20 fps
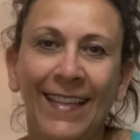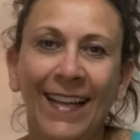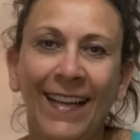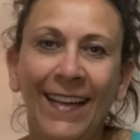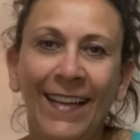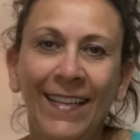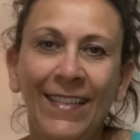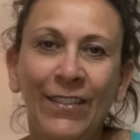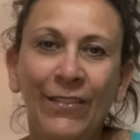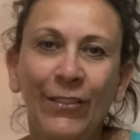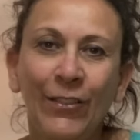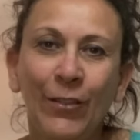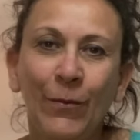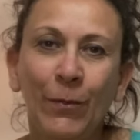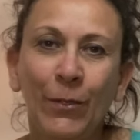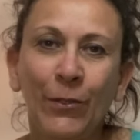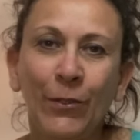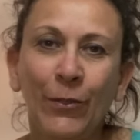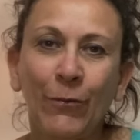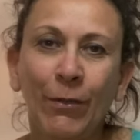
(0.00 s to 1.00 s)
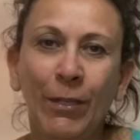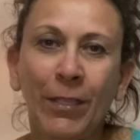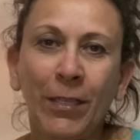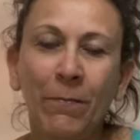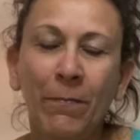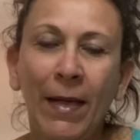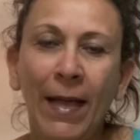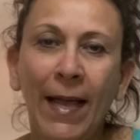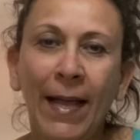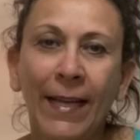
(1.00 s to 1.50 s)
Hi YouTubers, welcome
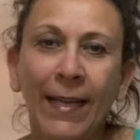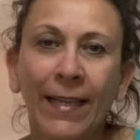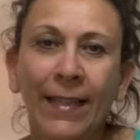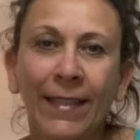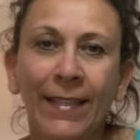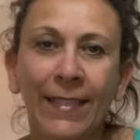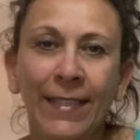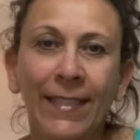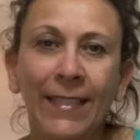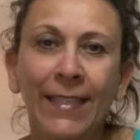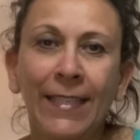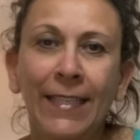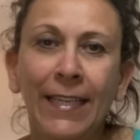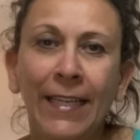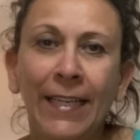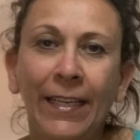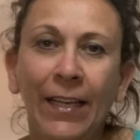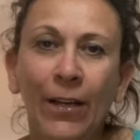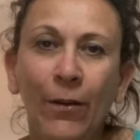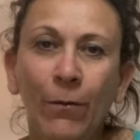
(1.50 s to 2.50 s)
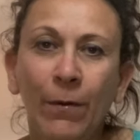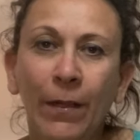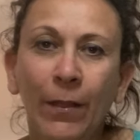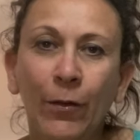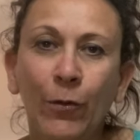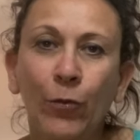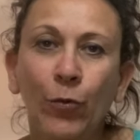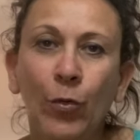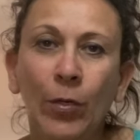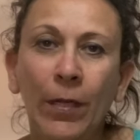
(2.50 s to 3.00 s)
back. This is Nina with
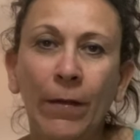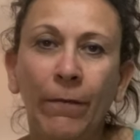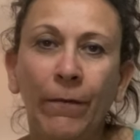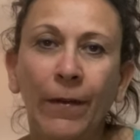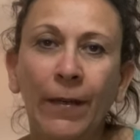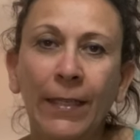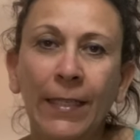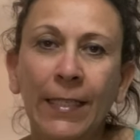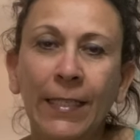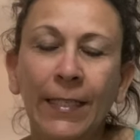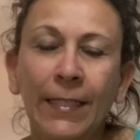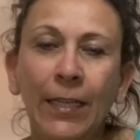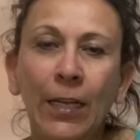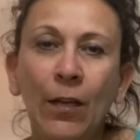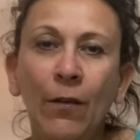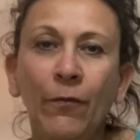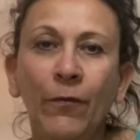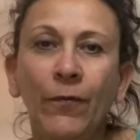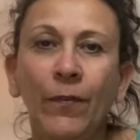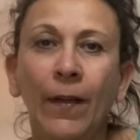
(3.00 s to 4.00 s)
Cool Hip Funky Stuff.